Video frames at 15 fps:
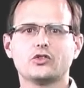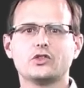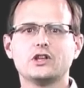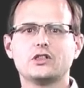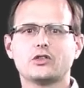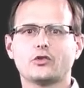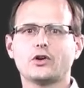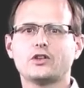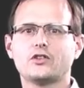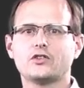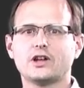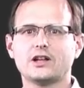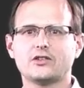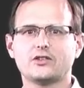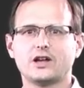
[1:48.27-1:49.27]
the thread
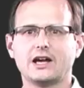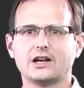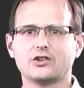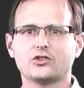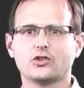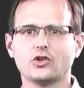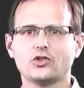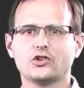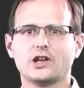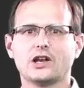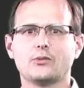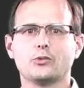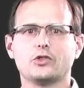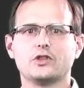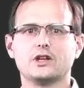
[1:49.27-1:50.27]
stats tag
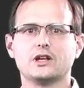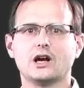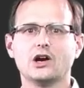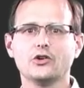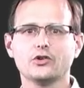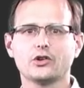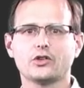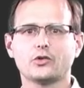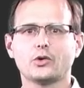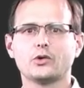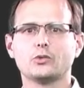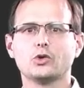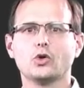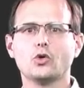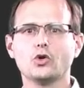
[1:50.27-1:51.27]
associated with the current thread
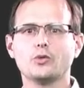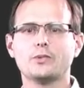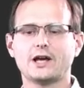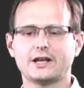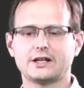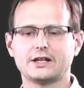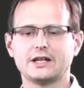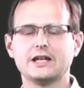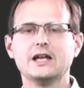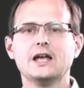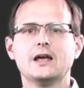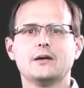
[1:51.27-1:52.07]
will automatically